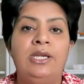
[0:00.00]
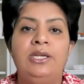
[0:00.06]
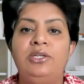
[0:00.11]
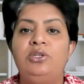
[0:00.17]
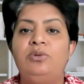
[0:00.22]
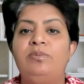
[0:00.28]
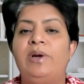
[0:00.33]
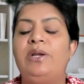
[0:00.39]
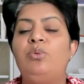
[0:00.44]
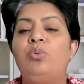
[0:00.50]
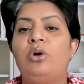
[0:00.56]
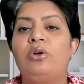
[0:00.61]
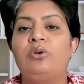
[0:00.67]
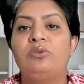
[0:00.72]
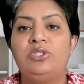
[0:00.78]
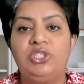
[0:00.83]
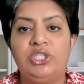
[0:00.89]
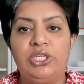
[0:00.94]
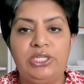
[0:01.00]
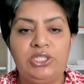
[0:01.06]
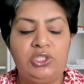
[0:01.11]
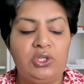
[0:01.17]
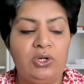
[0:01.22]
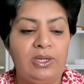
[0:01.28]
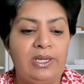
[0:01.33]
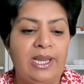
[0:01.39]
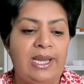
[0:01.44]
You might want to change
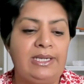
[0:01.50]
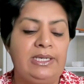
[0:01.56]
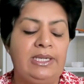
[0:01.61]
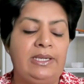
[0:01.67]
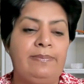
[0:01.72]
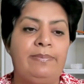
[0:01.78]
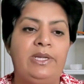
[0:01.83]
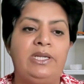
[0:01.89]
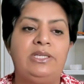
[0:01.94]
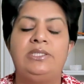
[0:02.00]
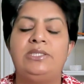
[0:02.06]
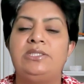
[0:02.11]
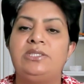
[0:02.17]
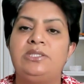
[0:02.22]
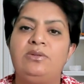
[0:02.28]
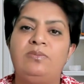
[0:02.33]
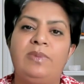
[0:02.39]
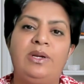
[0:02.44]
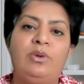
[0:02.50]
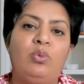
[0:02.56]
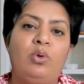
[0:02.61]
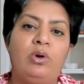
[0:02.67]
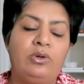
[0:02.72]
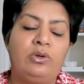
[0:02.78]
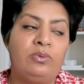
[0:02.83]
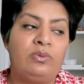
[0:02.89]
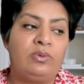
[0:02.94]
your landing pages. You might
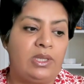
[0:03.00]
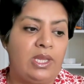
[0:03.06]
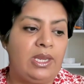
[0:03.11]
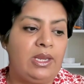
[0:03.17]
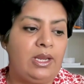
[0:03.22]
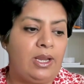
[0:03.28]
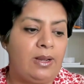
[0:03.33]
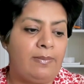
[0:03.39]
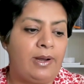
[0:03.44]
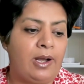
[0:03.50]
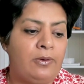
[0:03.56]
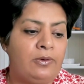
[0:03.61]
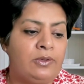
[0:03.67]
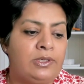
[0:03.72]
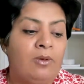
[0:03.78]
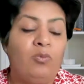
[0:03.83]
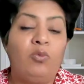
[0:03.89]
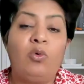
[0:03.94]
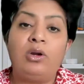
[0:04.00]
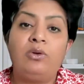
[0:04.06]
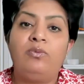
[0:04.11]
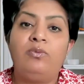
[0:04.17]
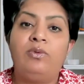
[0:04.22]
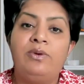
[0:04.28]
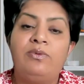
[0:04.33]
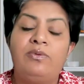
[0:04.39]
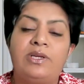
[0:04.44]
want to think about what
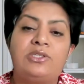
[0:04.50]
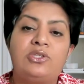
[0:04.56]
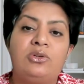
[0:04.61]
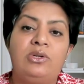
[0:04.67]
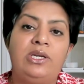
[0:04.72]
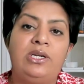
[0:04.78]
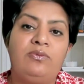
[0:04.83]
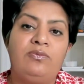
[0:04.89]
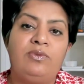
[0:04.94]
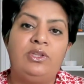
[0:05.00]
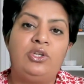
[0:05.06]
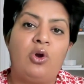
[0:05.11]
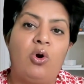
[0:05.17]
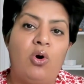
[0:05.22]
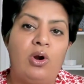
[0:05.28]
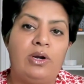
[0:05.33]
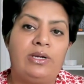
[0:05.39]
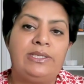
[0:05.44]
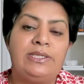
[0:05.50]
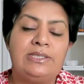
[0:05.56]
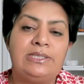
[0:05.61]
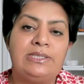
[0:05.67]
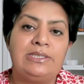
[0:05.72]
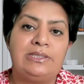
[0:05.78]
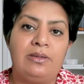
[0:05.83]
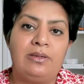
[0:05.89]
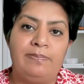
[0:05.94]
will resonate with your
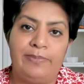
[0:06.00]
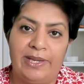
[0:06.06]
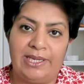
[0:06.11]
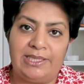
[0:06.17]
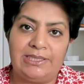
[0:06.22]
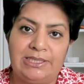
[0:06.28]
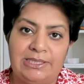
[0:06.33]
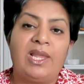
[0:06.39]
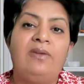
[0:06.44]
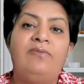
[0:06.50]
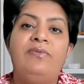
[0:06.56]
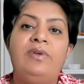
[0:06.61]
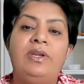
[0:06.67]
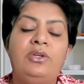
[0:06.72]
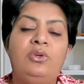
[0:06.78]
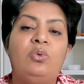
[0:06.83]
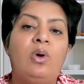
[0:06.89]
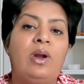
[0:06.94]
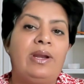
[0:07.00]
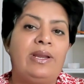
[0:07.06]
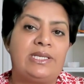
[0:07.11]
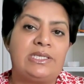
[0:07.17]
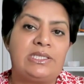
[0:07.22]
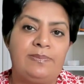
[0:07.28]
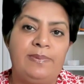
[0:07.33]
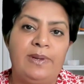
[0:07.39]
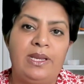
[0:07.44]
audience the best. And when you are
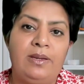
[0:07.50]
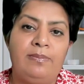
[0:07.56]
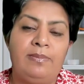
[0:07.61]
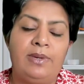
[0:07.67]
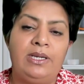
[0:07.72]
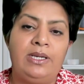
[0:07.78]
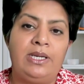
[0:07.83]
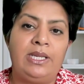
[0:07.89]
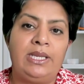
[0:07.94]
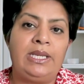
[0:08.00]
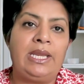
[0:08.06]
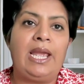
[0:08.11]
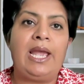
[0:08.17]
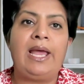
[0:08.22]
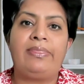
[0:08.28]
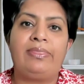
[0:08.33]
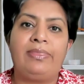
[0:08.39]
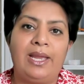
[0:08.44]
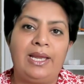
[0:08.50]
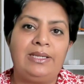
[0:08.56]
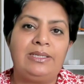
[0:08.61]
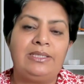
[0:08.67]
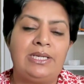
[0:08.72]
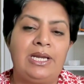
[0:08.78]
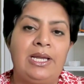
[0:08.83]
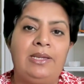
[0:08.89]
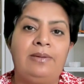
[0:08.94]
experimenting at that
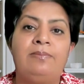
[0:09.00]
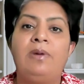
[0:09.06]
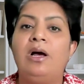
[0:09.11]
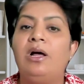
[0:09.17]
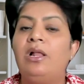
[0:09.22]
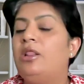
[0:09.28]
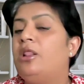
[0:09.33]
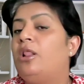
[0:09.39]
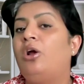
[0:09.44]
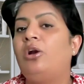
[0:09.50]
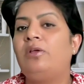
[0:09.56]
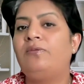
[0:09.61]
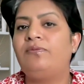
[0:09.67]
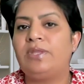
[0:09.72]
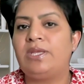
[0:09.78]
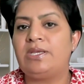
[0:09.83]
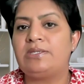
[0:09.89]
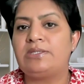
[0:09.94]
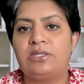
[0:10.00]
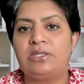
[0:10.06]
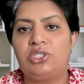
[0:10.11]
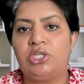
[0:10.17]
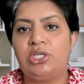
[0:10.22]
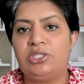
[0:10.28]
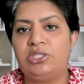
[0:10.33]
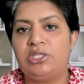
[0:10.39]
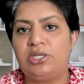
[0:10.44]
time, a lot of things are
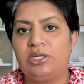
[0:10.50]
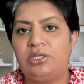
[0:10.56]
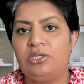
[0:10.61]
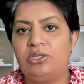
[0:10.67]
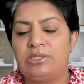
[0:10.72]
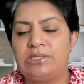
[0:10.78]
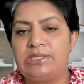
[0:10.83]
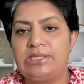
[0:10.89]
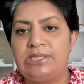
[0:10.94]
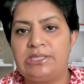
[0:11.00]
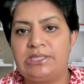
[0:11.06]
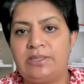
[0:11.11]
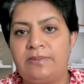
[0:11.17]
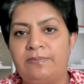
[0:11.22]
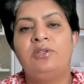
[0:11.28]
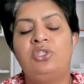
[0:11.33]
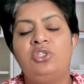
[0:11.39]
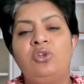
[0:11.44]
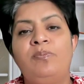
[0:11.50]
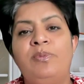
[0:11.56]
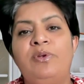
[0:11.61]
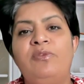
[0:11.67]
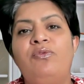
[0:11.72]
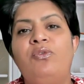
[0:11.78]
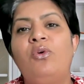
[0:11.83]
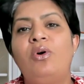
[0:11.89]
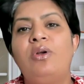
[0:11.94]
changing in your system. So
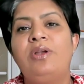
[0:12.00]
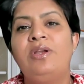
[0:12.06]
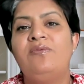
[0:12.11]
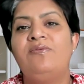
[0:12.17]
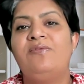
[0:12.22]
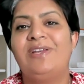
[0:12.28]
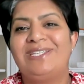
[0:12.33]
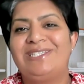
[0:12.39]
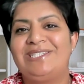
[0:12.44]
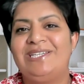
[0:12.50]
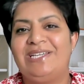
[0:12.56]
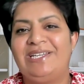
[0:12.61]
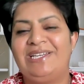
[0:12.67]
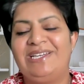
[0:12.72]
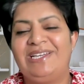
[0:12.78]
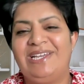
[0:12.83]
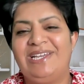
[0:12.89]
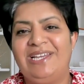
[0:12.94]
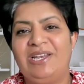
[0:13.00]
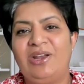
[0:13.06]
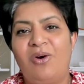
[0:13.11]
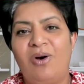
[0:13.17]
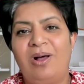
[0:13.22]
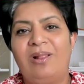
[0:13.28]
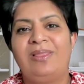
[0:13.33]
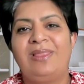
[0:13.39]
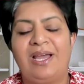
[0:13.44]
before investing in
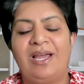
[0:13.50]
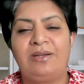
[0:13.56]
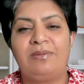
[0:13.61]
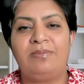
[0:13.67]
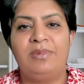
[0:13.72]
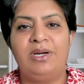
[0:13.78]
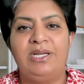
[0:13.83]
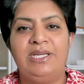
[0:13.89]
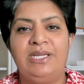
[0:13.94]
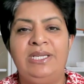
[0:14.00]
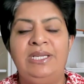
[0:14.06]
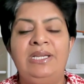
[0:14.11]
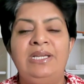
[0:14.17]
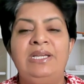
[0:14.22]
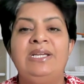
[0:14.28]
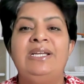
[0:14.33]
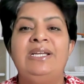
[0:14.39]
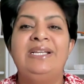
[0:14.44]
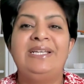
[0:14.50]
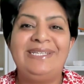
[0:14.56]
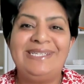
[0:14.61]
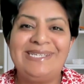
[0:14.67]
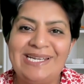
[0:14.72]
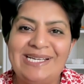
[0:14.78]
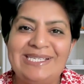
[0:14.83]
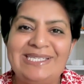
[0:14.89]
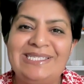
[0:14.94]
all that money,
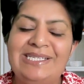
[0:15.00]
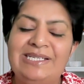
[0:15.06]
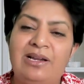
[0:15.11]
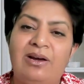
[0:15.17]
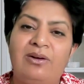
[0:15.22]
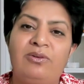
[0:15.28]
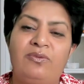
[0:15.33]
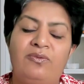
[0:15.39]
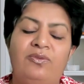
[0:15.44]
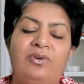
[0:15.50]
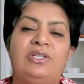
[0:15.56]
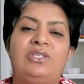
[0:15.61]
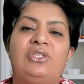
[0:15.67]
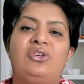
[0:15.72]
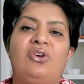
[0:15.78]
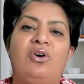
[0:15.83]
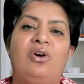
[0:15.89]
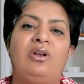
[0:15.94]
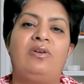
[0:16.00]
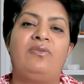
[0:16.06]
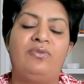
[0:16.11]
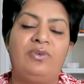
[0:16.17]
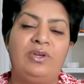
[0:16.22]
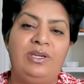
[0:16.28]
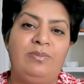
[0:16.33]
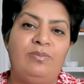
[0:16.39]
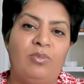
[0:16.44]
test it out first on a
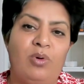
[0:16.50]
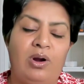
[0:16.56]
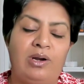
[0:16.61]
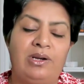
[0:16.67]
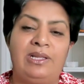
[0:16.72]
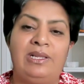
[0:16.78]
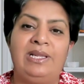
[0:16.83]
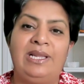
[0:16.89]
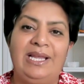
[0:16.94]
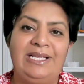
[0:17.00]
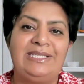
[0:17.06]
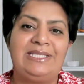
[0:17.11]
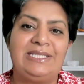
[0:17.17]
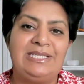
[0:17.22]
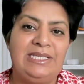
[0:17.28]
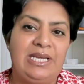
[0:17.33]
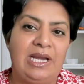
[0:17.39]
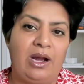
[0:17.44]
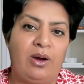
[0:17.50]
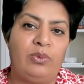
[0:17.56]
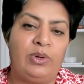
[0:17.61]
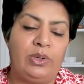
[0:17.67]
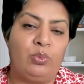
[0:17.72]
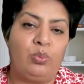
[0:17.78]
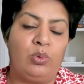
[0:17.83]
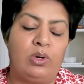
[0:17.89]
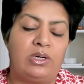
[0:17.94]
free model and see how
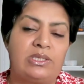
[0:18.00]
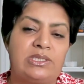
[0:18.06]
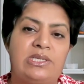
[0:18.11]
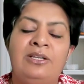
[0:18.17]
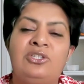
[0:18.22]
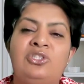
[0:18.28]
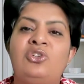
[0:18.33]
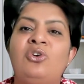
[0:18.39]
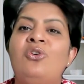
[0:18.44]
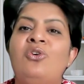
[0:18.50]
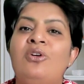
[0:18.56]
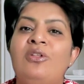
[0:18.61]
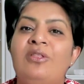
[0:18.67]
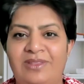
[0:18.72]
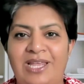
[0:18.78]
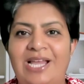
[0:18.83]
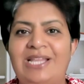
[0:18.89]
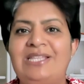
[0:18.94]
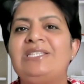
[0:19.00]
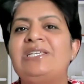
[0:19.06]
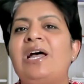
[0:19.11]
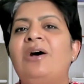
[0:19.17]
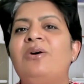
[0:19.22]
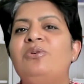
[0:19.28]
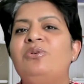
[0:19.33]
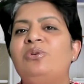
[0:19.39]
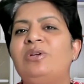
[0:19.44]
it works. So that's
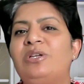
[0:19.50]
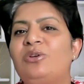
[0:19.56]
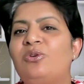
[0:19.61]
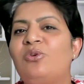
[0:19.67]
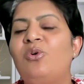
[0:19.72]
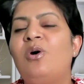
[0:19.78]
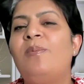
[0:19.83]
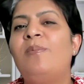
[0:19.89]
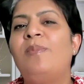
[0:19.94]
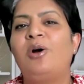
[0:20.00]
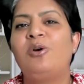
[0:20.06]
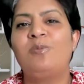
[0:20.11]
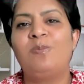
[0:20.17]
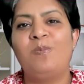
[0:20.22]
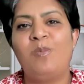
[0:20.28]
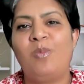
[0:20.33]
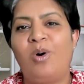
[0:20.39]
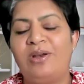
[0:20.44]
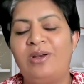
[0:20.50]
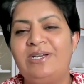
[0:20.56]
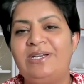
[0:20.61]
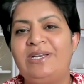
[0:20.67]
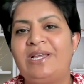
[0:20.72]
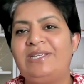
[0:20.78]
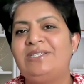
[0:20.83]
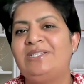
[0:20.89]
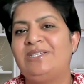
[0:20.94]
how you can go about
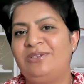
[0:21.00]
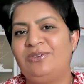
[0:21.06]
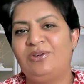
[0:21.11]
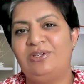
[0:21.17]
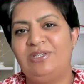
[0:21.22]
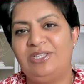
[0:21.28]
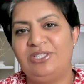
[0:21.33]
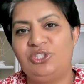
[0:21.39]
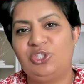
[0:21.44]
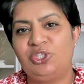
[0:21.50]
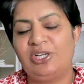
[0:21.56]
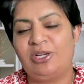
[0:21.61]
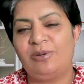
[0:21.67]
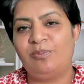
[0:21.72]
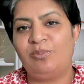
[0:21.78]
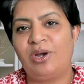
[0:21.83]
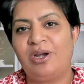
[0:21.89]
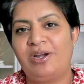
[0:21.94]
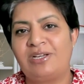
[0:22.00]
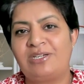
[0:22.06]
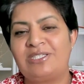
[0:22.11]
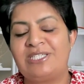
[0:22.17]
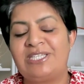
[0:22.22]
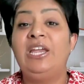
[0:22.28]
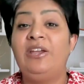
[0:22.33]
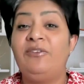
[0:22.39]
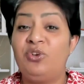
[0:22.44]
monetizing your digital
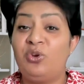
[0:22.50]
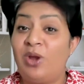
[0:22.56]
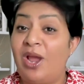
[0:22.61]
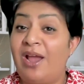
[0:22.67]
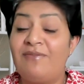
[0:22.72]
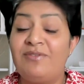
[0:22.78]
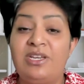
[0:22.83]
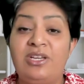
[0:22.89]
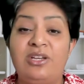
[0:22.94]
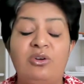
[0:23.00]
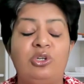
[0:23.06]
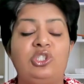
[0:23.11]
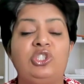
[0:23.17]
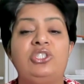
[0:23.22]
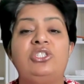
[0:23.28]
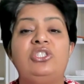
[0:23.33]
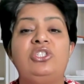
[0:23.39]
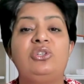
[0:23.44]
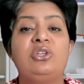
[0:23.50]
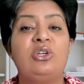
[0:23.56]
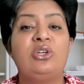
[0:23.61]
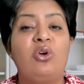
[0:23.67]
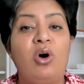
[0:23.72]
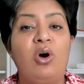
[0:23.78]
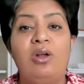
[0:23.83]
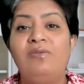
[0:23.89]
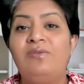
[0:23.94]
products. If you have any questions, you can
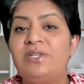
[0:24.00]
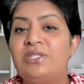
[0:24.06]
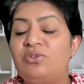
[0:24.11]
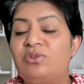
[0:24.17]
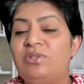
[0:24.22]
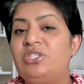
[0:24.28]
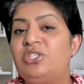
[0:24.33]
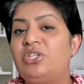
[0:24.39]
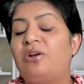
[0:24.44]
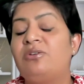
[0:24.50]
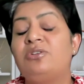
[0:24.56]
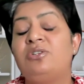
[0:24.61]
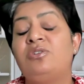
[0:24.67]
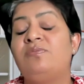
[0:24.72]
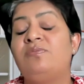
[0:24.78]
always reach out to